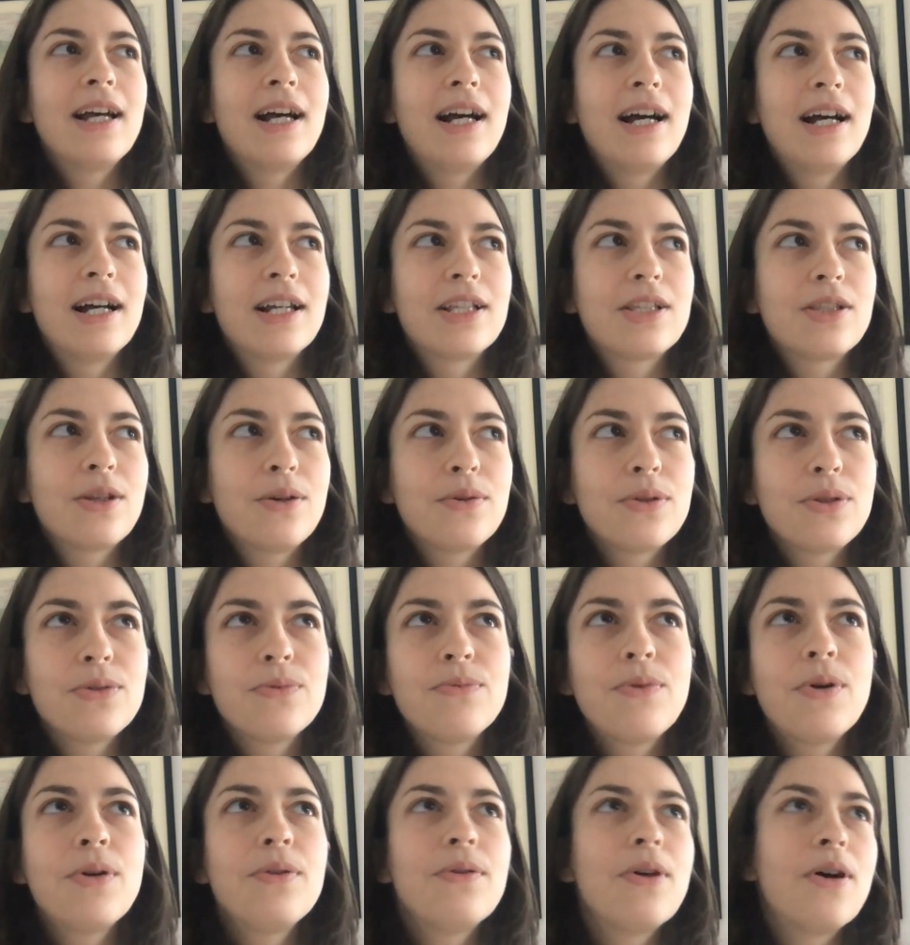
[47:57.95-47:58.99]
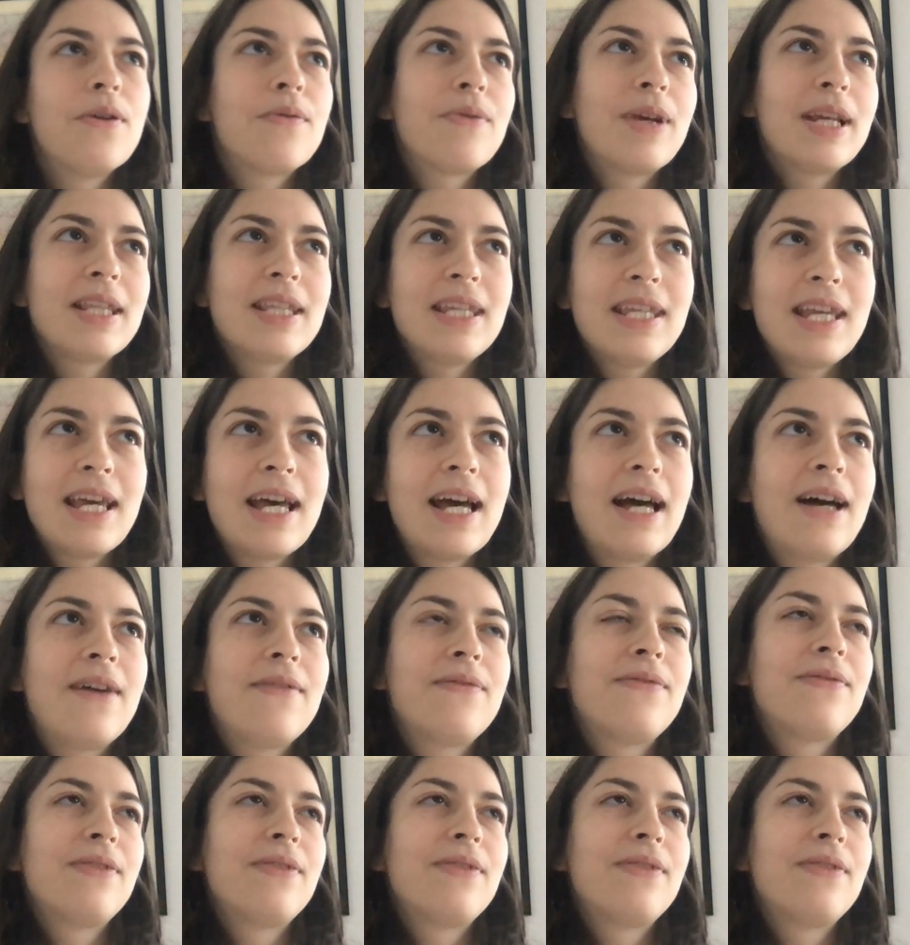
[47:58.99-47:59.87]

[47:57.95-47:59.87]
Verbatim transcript: Uh, so you will already have